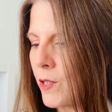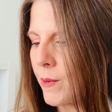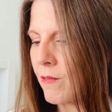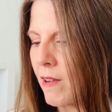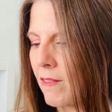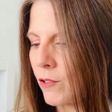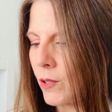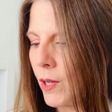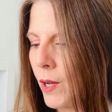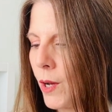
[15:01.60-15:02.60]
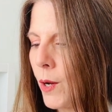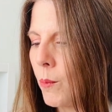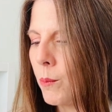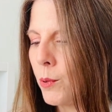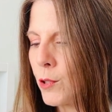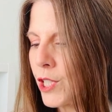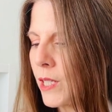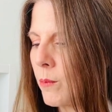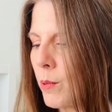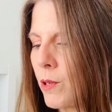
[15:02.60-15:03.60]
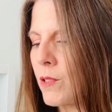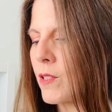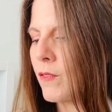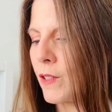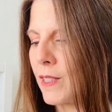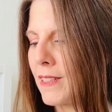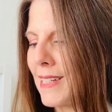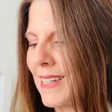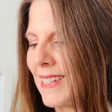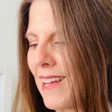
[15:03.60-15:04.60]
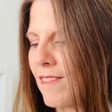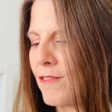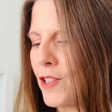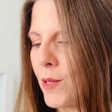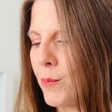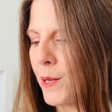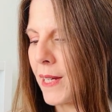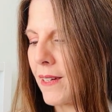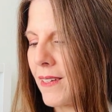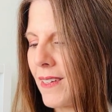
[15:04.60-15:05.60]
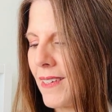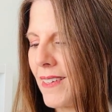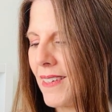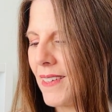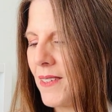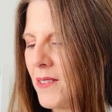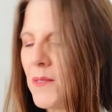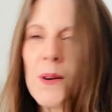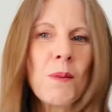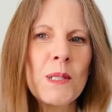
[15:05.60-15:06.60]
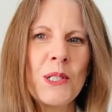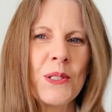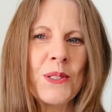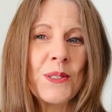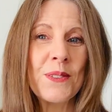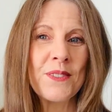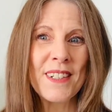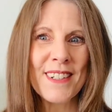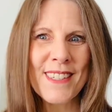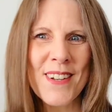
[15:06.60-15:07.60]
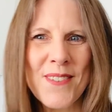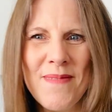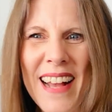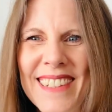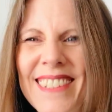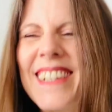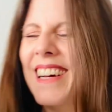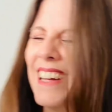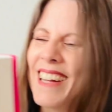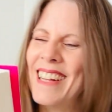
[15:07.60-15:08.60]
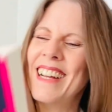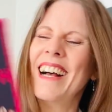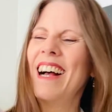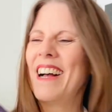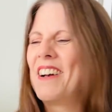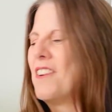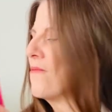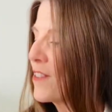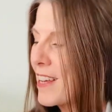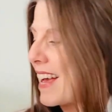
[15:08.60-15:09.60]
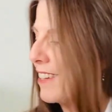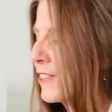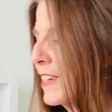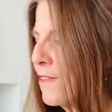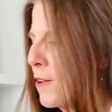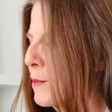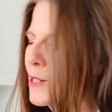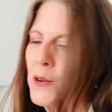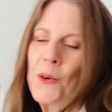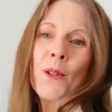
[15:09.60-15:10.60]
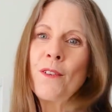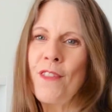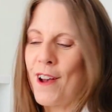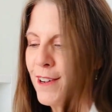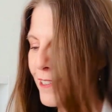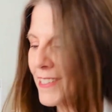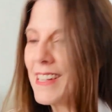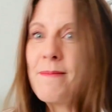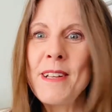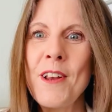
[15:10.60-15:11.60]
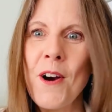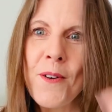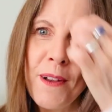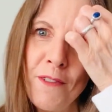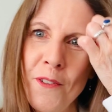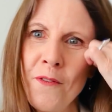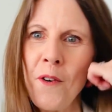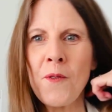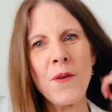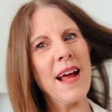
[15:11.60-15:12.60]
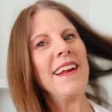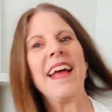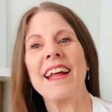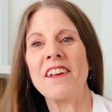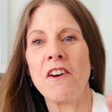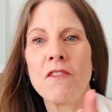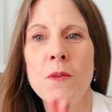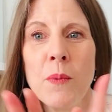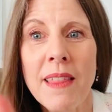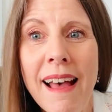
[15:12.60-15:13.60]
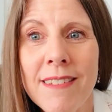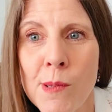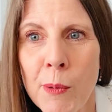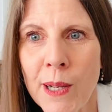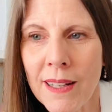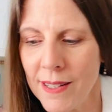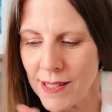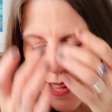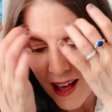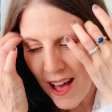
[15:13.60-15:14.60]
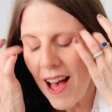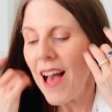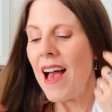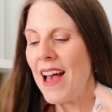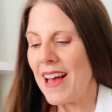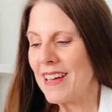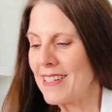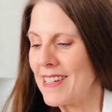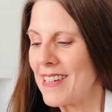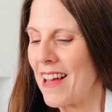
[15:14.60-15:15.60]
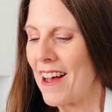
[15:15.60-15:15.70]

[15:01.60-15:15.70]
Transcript: to unravel, pushing bonds of loyalty and love to the brink. What would you do for your soulmate? So yeah, looking forward to all of those. Let me know if you've read any of them without spoilers. And